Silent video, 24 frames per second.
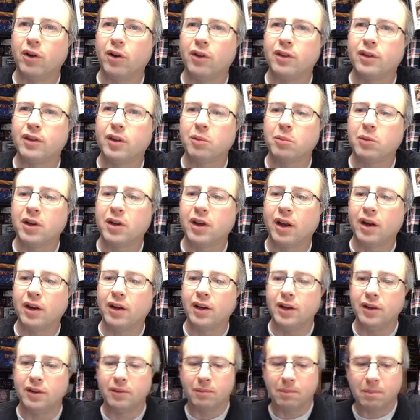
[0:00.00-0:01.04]
I think that'll be kind of
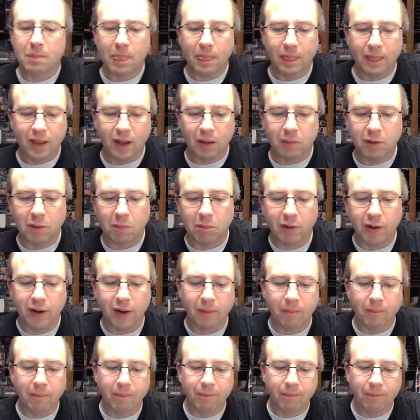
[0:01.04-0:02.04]
neat. That'll be the plan.